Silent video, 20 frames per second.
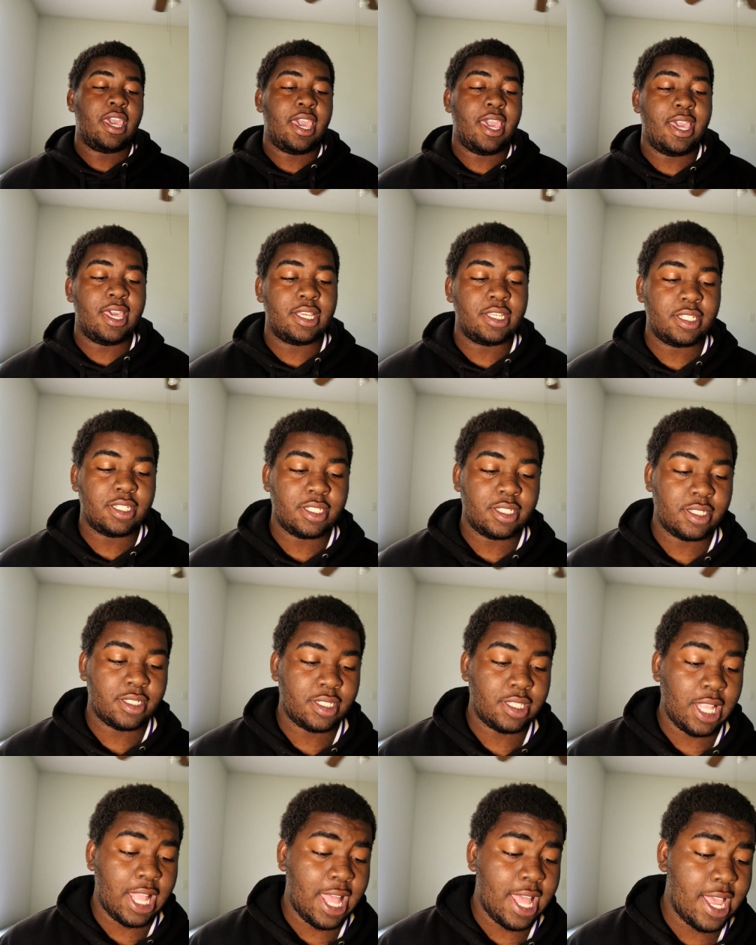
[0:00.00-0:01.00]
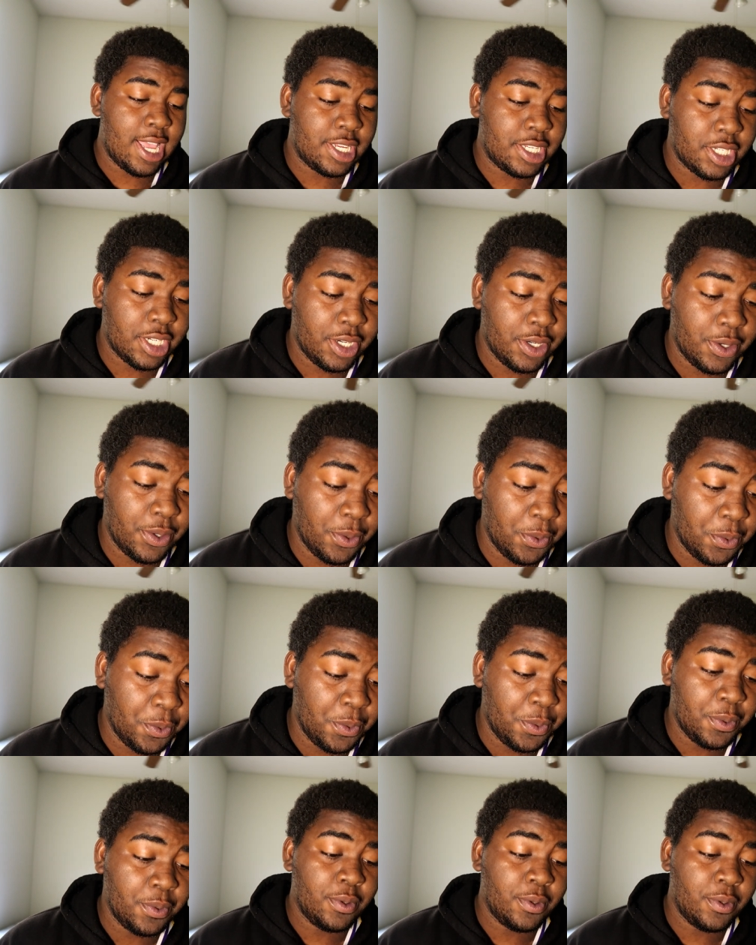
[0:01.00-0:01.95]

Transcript: S/O